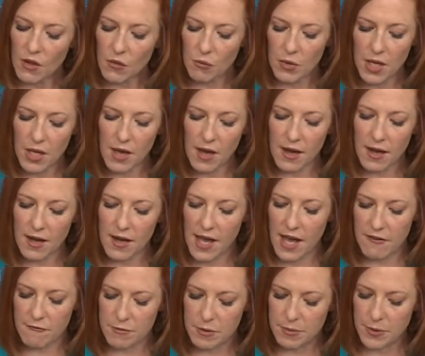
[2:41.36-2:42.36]
we
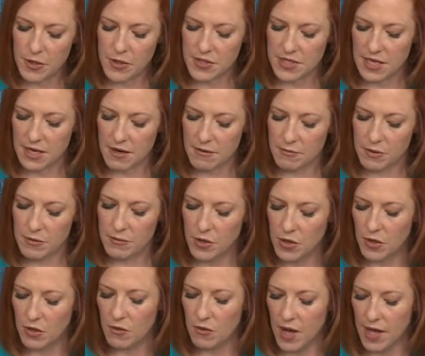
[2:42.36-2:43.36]
have proposed they
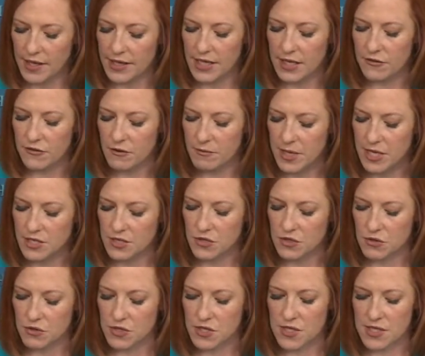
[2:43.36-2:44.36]
promote quality information
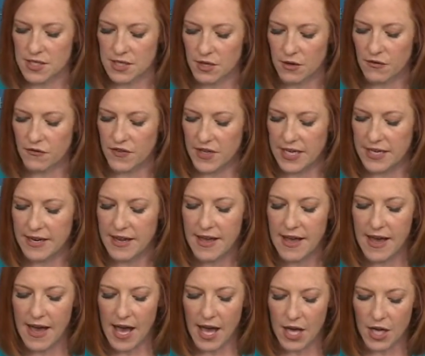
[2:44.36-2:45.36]
sources in their feed
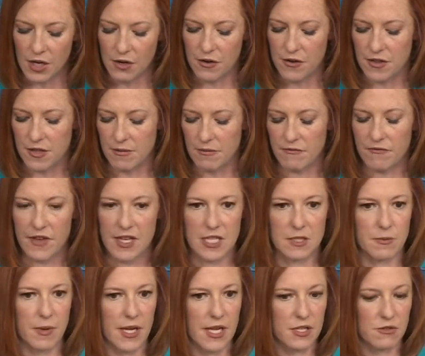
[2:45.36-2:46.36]
algorithm.
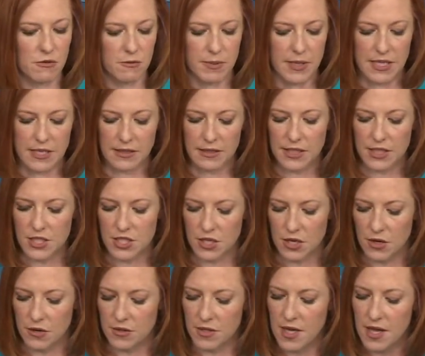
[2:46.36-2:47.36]
Facebook has repeatedly
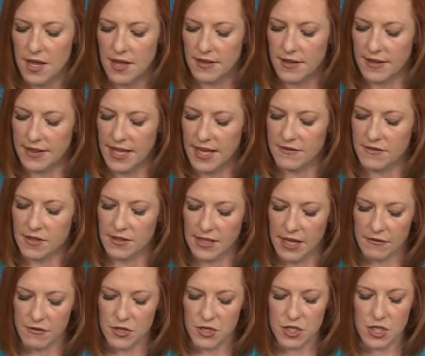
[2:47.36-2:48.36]
shown that they have the
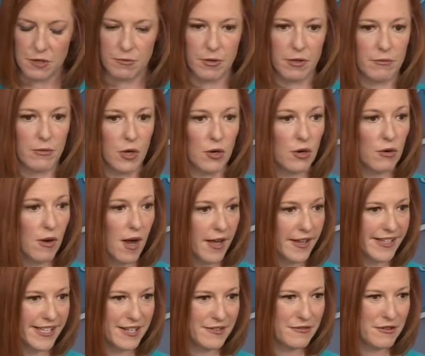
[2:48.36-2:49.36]
leverage to promote
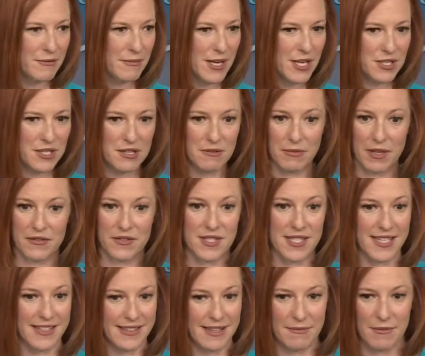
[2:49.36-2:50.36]
quality information. We've
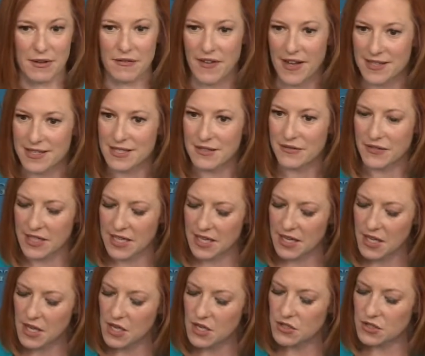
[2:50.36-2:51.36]
seen them
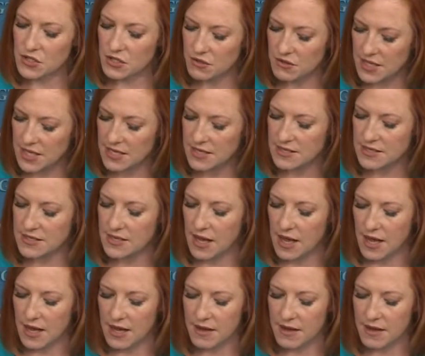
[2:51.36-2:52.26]
effectively do this